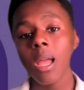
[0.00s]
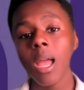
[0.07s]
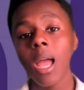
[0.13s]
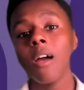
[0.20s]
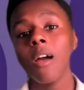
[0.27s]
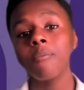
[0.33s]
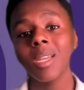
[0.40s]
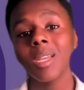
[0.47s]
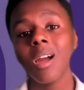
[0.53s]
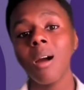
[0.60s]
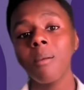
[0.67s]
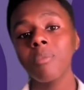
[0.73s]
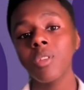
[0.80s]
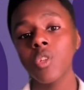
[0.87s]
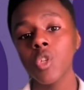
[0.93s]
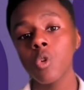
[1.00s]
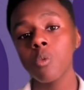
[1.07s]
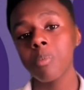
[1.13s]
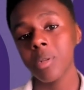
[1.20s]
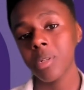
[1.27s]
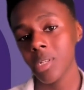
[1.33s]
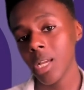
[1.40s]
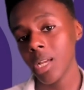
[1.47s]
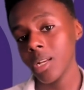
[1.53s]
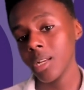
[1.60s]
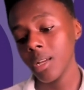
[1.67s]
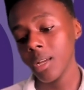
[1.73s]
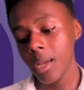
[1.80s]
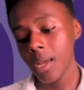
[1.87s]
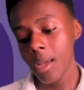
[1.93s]
have become the 2%
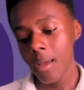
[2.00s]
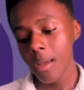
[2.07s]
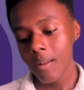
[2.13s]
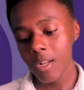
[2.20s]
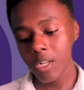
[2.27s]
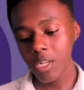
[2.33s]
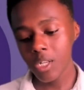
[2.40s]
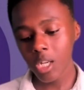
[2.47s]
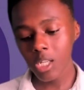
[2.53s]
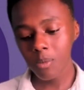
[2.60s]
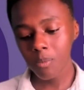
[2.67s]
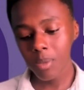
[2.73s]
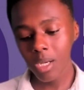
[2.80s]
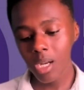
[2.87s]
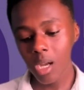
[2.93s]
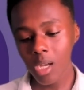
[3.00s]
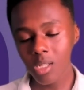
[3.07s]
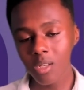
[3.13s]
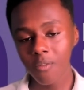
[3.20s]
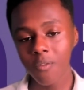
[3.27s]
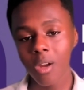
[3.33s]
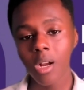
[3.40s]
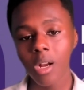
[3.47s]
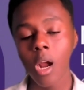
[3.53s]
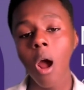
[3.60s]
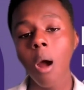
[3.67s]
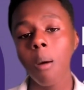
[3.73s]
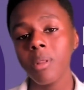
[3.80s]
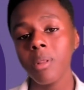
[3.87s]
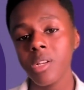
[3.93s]
just because of
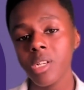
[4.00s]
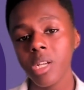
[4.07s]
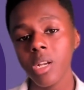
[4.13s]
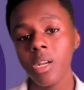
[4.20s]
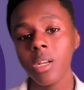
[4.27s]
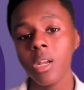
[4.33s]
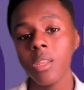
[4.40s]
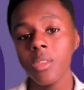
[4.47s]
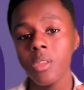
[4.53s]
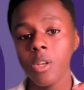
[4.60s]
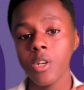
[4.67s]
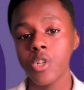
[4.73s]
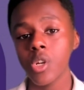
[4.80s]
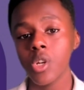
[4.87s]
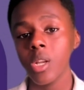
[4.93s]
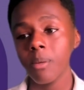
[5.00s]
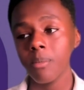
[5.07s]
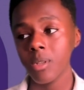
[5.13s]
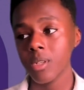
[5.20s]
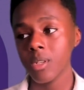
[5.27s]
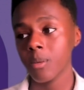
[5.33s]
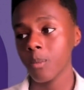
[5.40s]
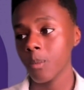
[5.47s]
accomplishing their dreams.